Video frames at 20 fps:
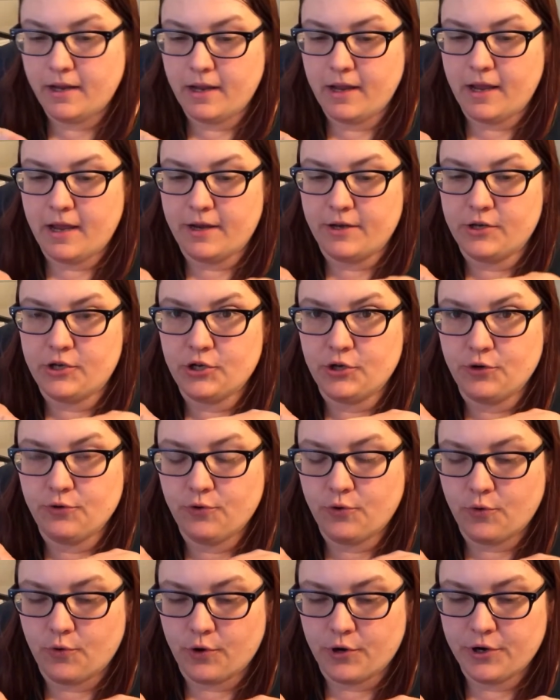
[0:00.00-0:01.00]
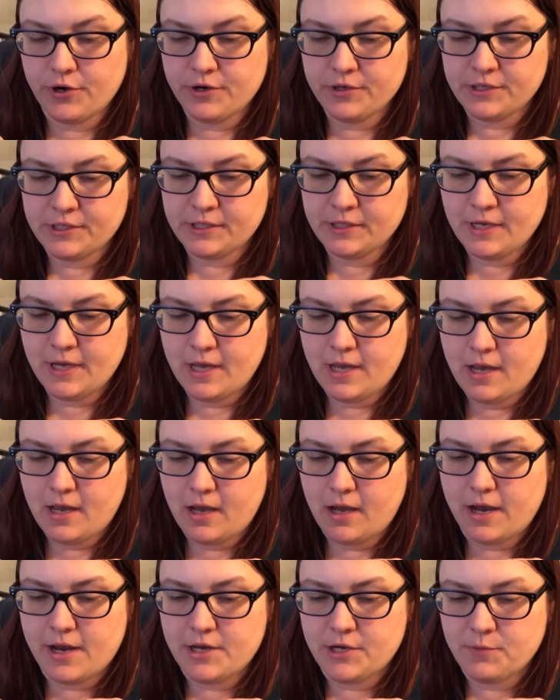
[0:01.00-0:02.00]
at 2 corners,
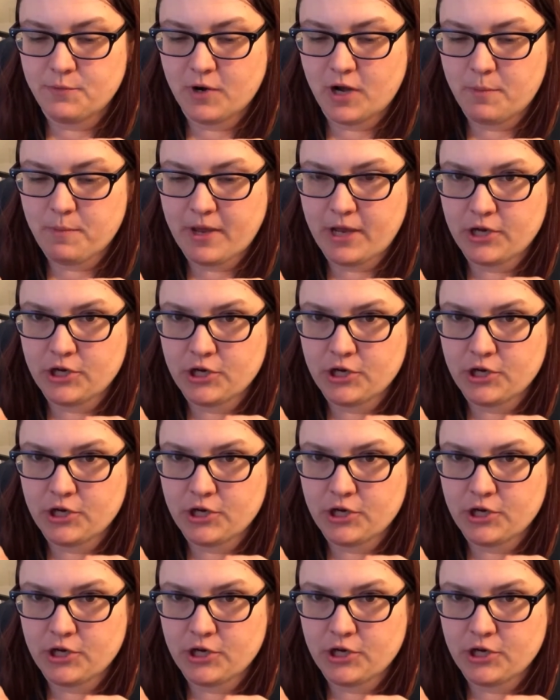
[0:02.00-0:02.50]
I do want to make